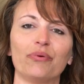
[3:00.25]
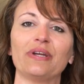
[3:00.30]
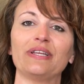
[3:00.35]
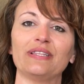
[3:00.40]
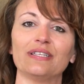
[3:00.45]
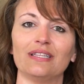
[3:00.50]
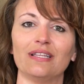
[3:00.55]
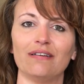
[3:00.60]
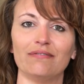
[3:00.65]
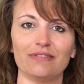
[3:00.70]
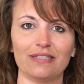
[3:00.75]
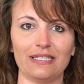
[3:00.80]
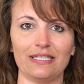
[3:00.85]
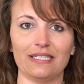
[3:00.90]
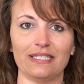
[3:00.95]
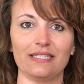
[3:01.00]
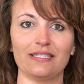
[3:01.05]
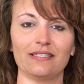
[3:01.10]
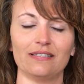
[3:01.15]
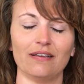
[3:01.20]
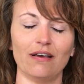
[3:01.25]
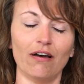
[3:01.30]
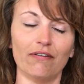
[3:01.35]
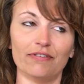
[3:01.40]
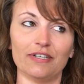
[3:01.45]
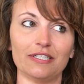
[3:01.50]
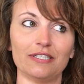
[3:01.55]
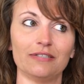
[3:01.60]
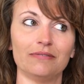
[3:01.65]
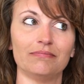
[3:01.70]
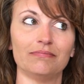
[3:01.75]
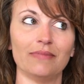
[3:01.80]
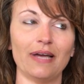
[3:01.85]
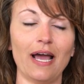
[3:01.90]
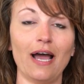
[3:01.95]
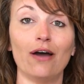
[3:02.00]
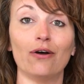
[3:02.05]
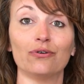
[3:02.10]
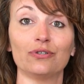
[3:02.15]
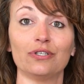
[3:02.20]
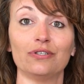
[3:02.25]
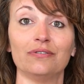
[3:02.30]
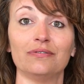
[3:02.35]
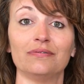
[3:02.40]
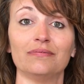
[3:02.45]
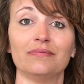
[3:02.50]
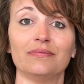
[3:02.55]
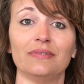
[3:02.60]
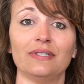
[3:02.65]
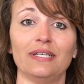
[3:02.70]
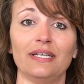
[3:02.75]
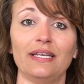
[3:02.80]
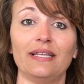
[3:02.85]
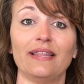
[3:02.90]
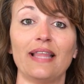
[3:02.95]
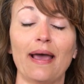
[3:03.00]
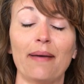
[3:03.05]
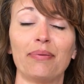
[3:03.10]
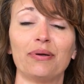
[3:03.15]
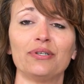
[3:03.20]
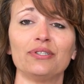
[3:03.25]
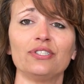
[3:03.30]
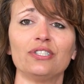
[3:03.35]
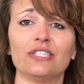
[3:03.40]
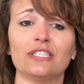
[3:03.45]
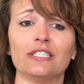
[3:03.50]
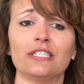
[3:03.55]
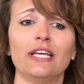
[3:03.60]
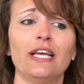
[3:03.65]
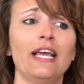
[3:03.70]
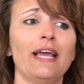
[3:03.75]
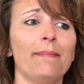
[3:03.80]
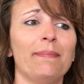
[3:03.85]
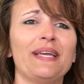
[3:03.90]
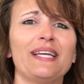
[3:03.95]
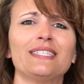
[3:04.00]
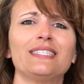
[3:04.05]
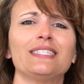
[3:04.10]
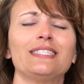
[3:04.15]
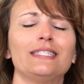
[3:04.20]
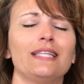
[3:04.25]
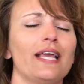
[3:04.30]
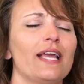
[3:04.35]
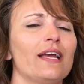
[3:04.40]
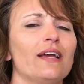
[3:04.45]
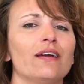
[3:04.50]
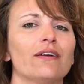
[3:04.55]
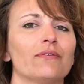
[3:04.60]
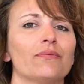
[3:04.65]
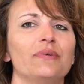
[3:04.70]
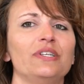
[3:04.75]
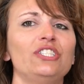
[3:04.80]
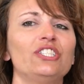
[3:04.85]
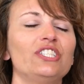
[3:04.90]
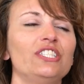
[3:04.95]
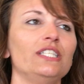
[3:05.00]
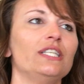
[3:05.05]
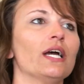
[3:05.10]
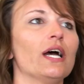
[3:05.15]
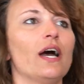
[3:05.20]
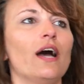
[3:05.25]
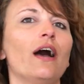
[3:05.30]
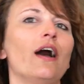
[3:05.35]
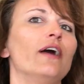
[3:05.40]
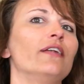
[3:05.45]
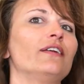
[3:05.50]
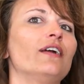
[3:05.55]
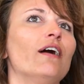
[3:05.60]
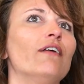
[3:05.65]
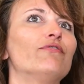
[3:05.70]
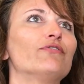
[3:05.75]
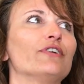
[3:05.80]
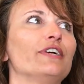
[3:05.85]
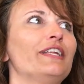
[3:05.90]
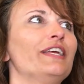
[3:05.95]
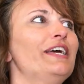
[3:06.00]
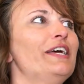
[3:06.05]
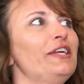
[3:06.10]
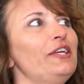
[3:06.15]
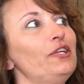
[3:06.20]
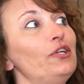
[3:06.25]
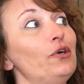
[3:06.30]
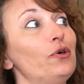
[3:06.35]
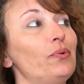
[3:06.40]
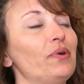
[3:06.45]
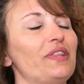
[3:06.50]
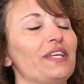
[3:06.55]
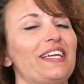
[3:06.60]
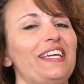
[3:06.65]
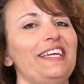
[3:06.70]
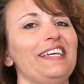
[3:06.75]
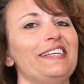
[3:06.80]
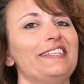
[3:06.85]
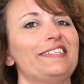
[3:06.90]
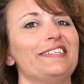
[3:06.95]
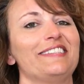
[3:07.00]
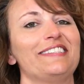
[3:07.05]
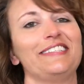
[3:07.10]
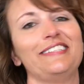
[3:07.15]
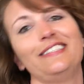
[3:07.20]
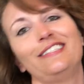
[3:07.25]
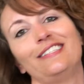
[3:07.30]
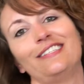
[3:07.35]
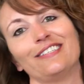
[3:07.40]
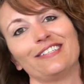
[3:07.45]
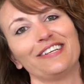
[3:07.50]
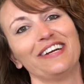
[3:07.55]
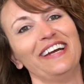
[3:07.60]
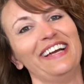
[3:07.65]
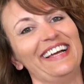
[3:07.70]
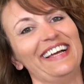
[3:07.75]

bring the loveliness of it out in that person because it's there. We just need to uncover it. You know, with the kids, it's easier.